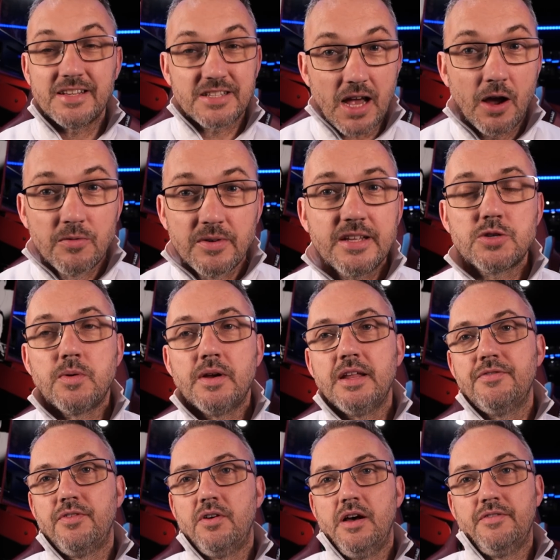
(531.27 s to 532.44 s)
He's only
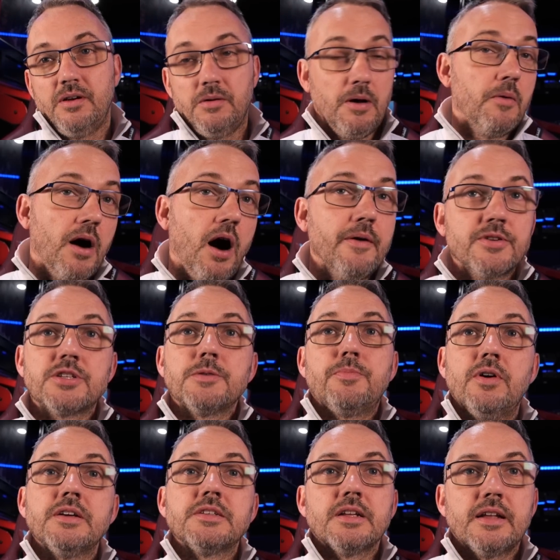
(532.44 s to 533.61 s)
25. I was
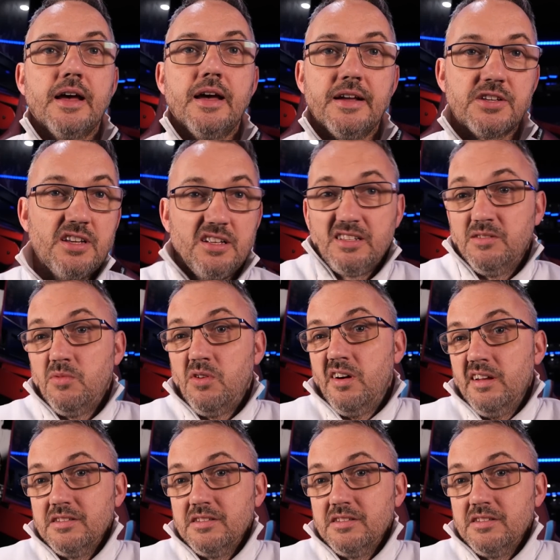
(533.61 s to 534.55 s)
surprised at that, actually. I don't know why.